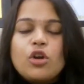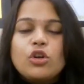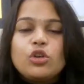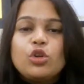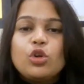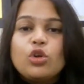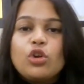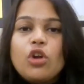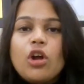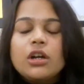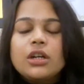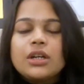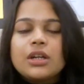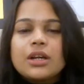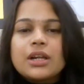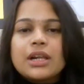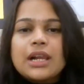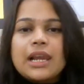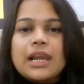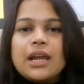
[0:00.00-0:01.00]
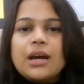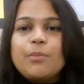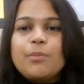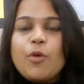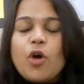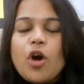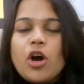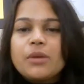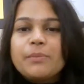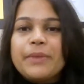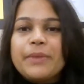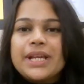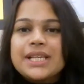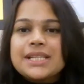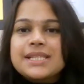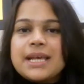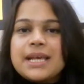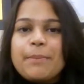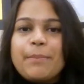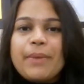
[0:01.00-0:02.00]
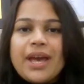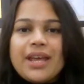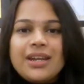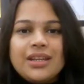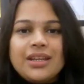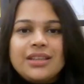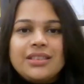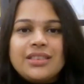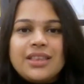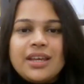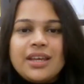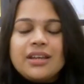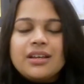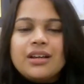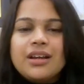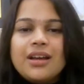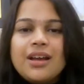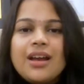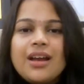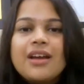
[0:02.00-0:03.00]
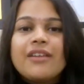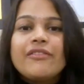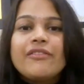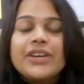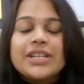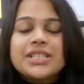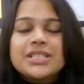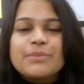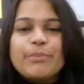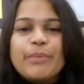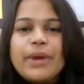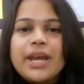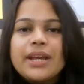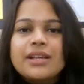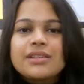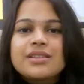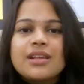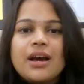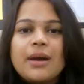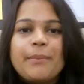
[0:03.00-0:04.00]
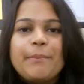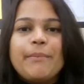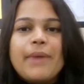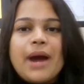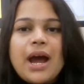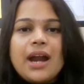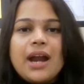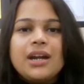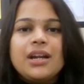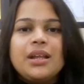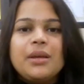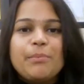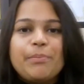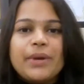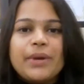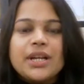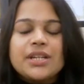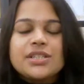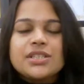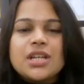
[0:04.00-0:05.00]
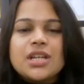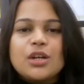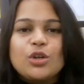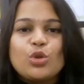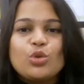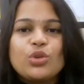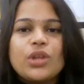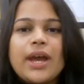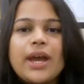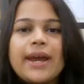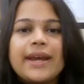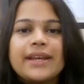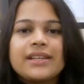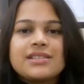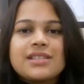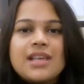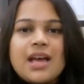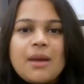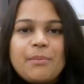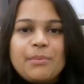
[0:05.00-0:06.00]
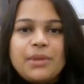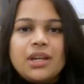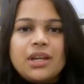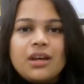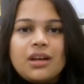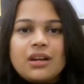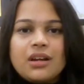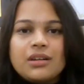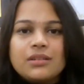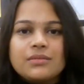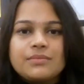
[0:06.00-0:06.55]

Do not club or mix up anything which makes a bad impression to the examiner.